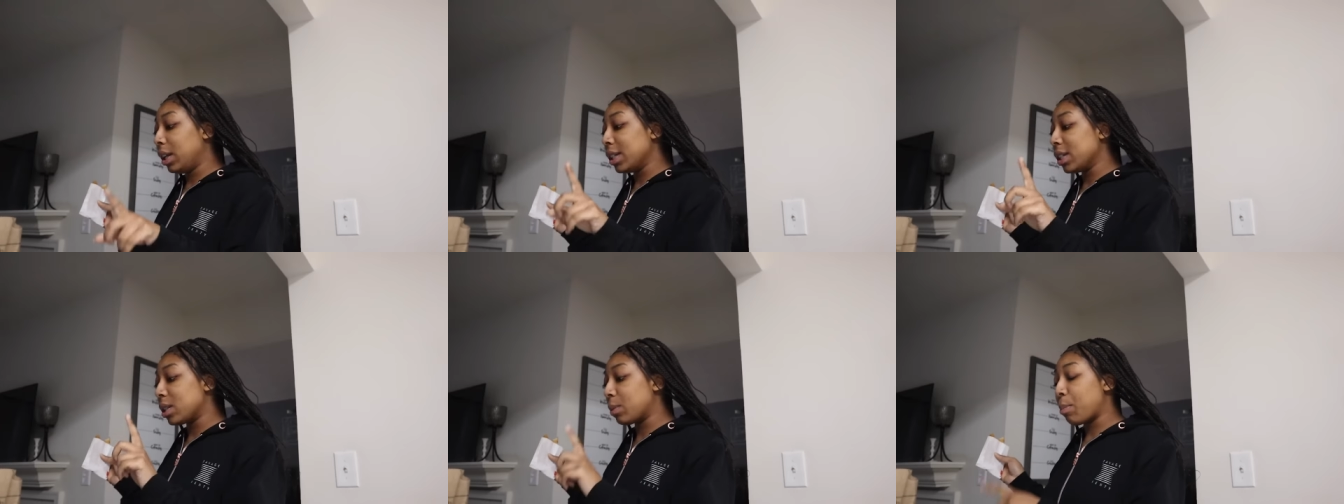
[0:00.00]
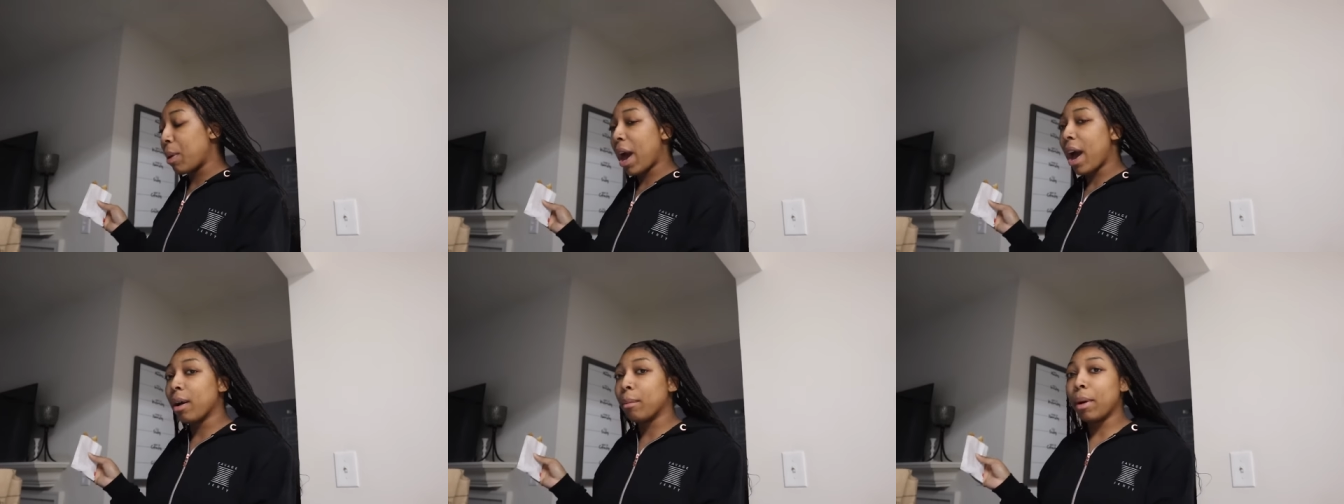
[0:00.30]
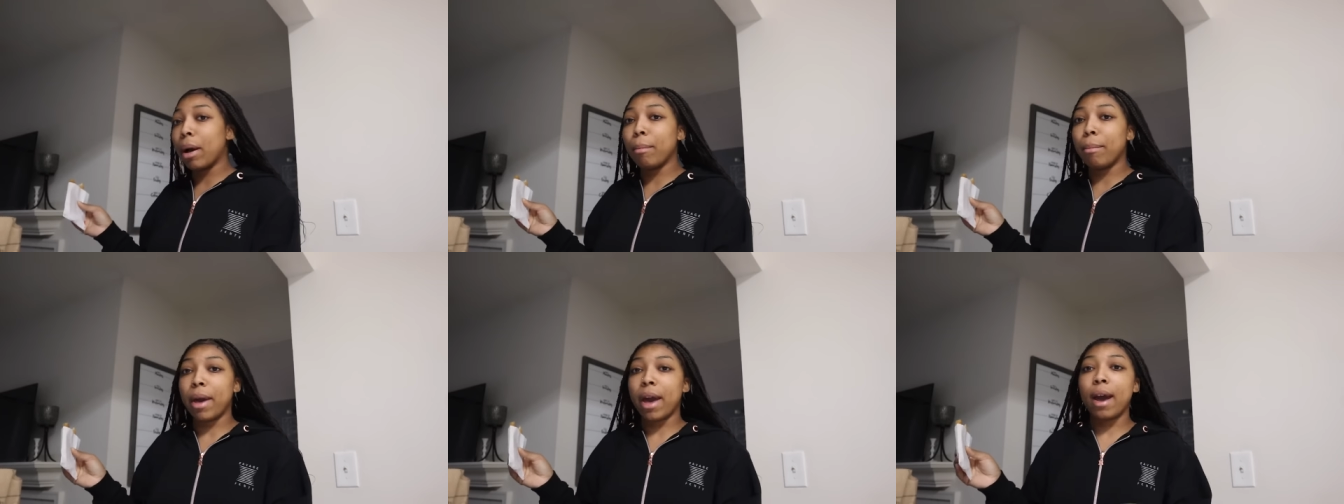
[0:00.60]
this, pack
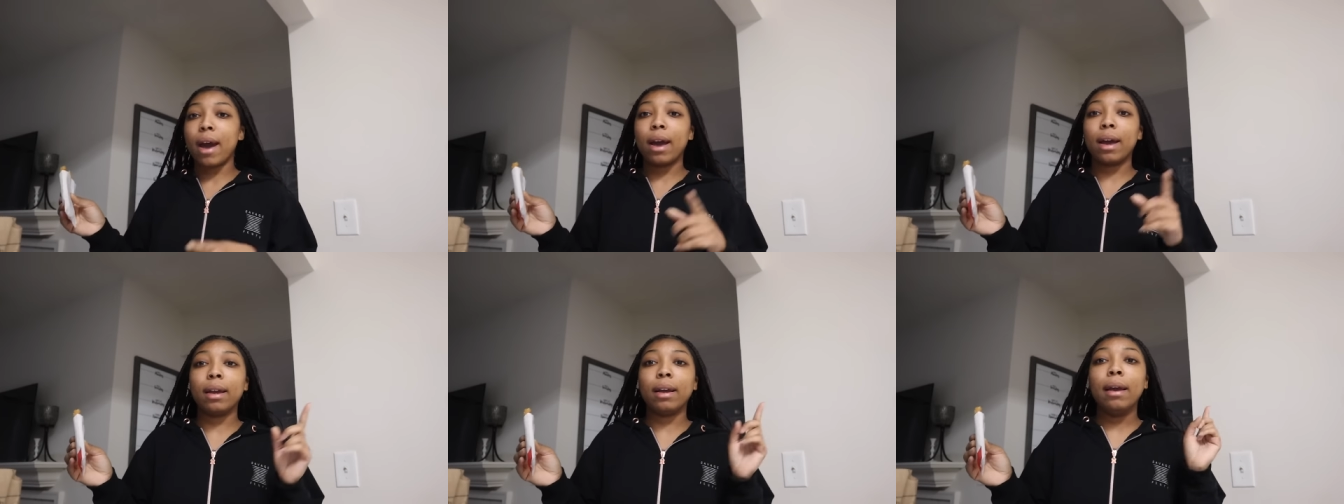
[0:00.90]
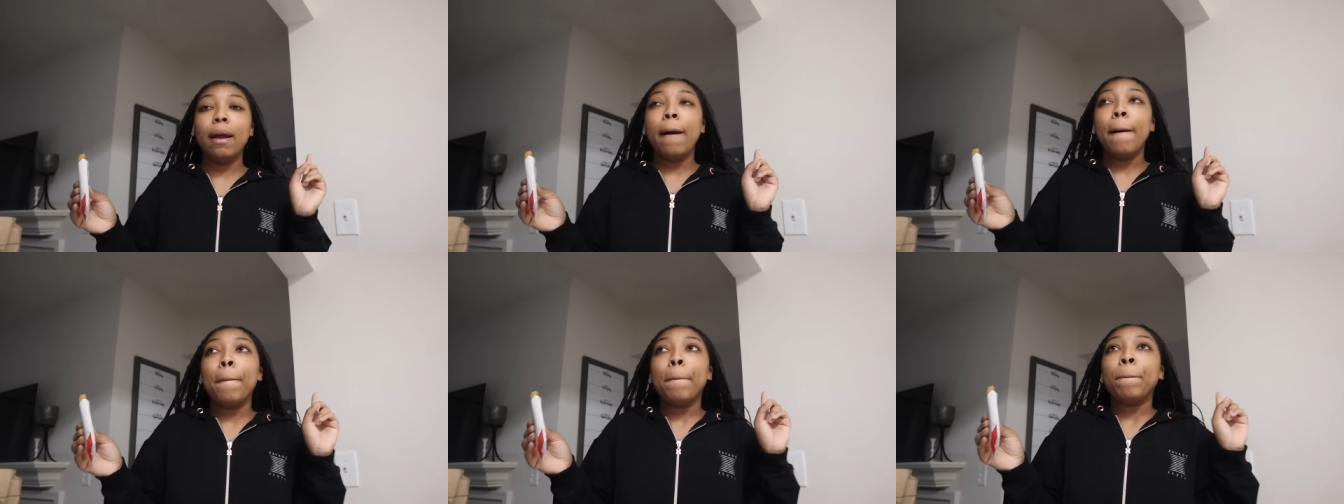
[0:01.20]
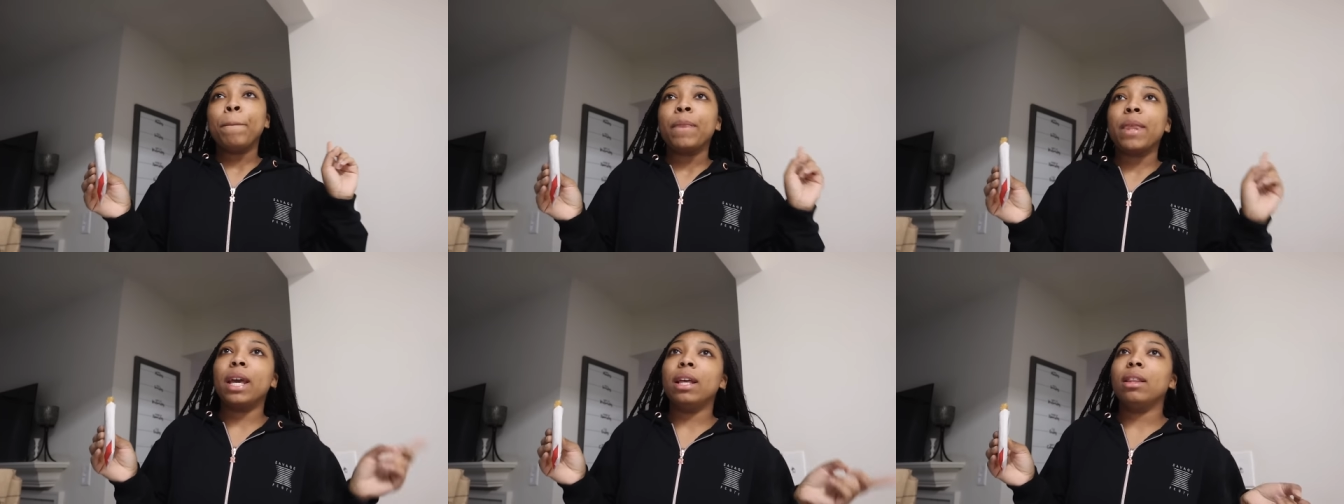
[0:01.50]
my bag,
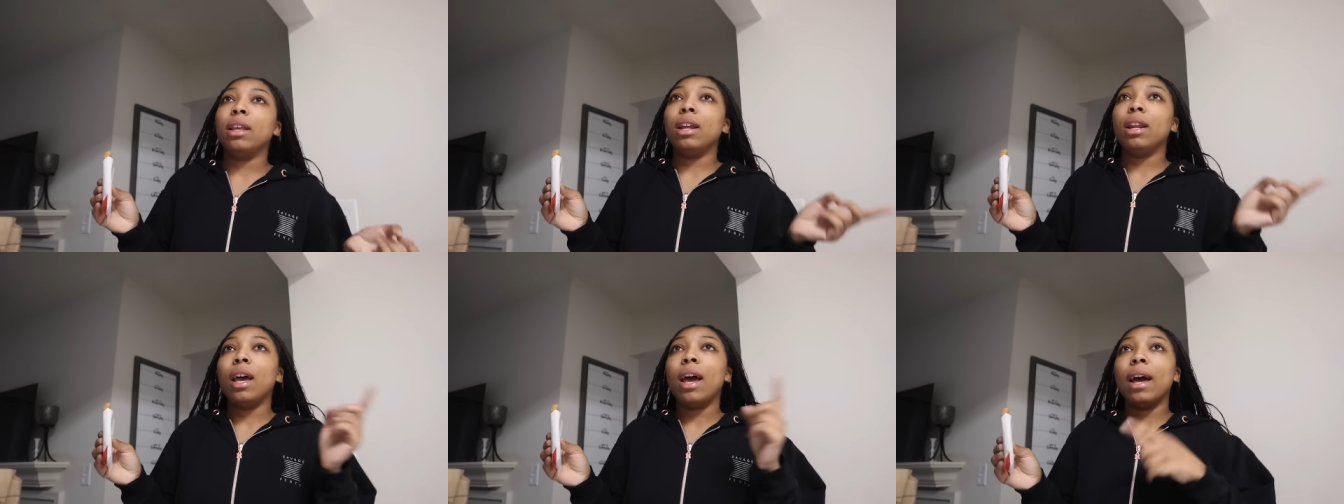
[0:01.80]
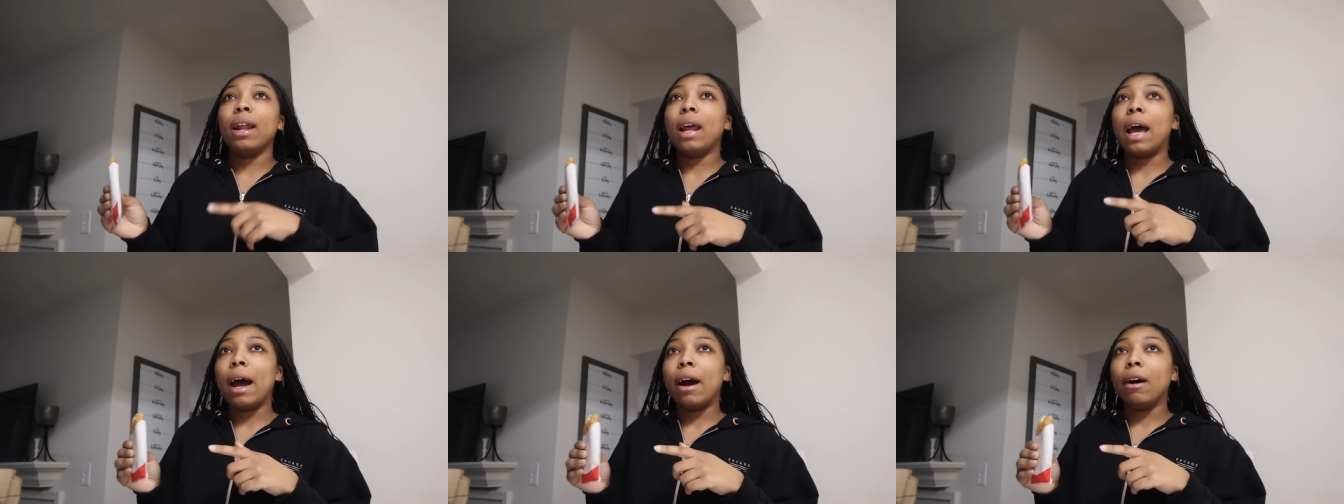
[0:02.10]
and then head